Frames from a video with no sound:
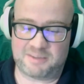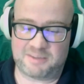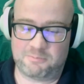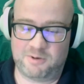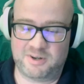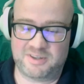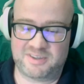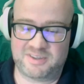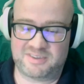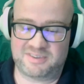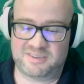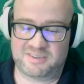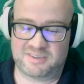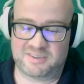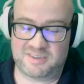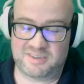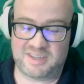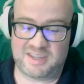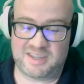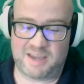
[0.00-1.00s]
They wanted to
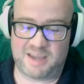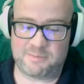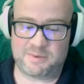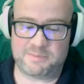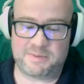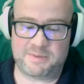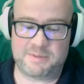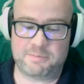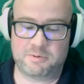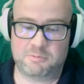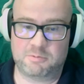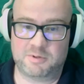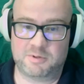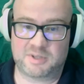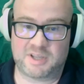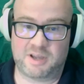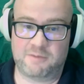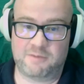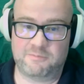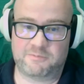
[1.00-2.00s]
see how many people
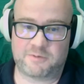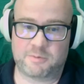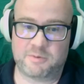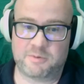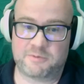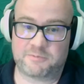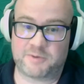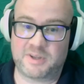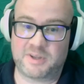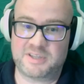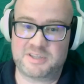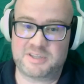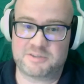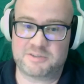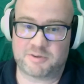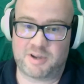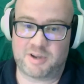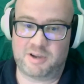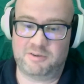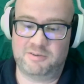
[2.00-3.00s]
would come from a friendly
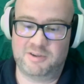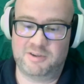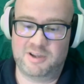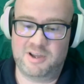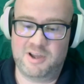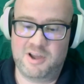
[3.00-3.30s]
URL